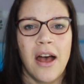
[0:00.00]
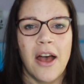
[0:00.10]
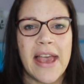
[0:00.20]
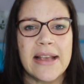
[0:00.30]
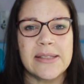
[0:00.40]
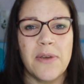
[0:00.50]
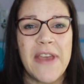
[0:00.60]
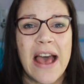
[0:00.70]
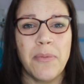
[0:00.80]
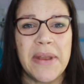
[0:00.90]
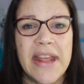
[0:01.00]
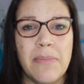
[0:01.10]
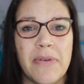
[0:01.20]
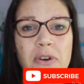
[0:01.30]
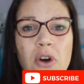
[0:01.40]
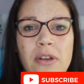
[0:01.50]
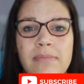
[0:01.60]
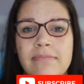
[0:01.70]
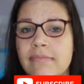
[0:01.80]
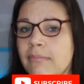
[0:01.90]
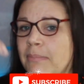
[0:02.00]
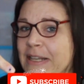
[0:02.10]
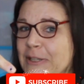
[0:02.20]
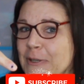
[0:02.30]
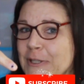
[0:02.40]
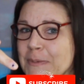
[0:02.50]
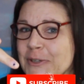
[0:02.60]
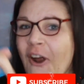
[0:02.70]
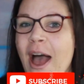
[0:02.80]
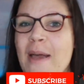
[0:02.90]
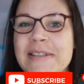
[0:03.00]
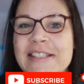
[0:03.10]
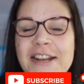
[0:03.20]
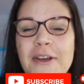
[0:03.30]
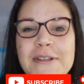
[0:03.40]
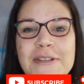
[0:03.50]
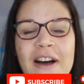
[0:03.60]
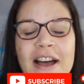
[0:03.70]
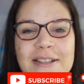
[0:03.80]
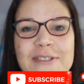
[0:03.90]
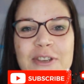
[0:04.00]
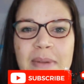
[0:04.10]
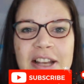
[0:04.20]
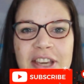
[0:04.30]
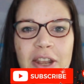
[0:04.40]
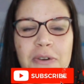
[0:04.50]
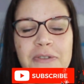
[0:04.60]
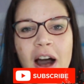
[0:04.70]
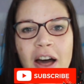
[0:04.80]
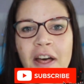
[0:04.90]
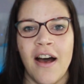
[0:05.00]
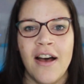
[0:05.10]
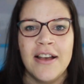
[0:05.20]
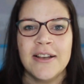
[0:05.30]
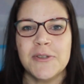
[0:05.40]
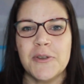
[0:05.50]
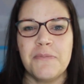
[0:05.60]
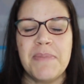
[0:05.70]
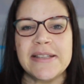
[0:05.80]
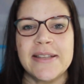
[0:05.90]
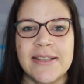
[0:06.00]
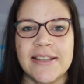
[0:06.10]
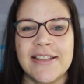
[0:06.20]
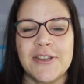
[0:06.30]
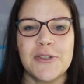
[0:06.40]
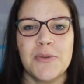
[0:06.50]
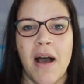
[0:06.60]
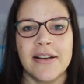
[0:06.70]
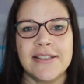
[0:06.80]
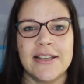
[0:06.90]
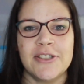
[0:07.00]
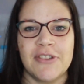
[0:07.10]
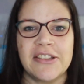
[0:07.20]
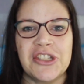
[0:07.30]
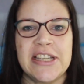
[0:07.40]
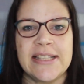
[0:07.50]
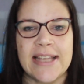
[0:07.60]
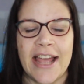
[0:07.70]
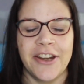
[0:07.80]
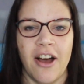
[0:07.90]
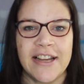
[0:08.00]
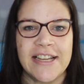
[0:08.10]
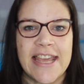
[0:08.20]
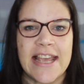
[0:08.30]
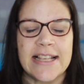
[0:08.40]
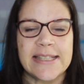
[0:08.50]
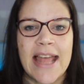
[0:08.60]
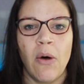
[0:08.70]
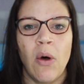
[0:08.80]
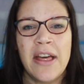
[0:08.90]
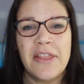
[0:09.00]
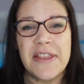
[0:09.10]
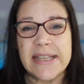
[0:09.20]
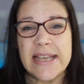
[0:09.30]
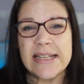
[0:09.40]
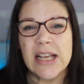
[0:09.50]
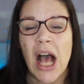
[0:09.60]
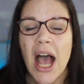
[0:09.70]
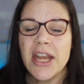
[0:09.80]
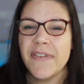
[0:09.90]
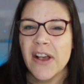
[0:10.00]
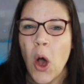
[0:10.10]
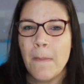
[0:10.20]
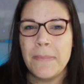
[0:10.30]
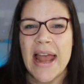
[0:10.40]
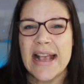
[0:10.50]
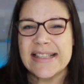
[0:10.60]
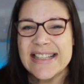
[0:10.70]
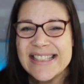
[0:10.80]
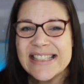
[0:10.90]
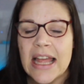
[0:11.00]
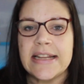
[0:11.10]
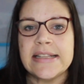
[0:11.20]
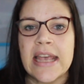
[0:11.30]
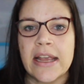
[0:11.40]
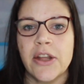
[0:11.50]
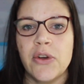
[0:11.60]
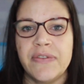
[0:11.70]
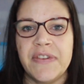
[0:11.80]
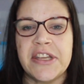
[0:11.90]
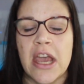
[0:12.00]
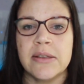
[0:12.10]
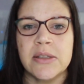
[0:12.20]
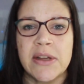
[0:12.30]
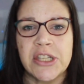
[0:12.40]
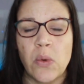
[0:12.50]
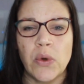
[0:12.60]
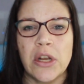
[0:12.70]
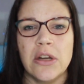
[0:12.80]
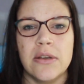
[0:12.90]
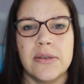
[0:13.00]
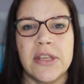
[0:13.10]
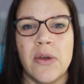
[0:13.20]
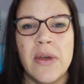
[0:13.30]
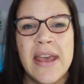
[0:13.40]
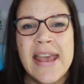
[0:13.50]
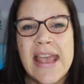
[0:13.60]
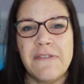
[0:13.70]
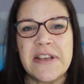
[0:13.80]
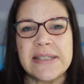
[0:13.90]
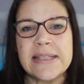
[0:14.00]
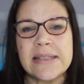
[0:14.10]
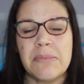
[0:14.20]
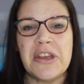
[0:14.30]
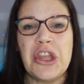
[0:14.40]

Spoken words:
Okay, so if you haven't been here before, please do subscribe, stay notified to my channel for other sort of business digital marketing strategies and ideas. Now, this is kind of a complex and slightly technical video, so I don't want to lose you. If this is something